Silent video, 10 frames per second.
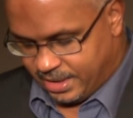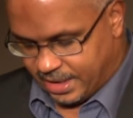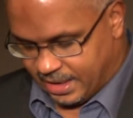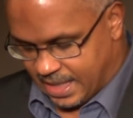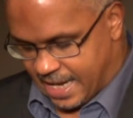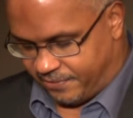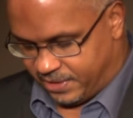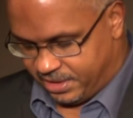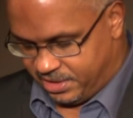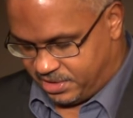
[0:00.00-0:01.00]
they
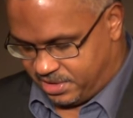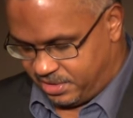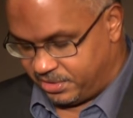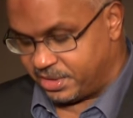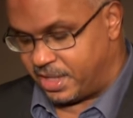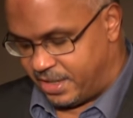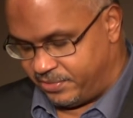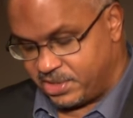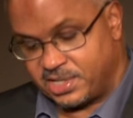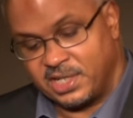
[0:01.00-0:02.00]
laughingly steered the
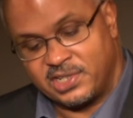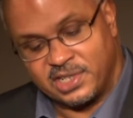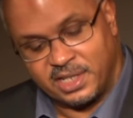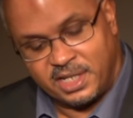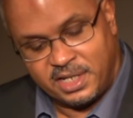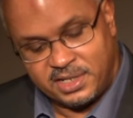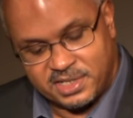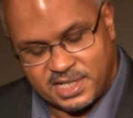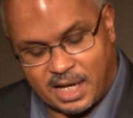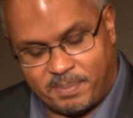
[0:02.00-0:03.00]
conversation
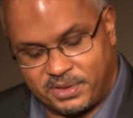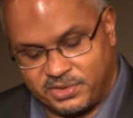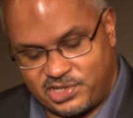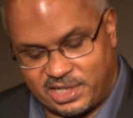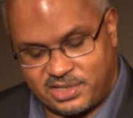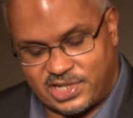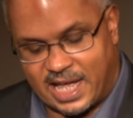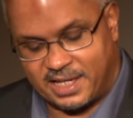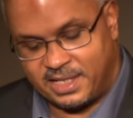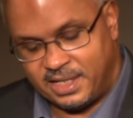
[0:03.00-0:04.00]
to topical
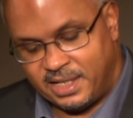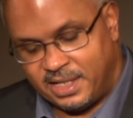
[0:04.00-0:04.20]
chit-chat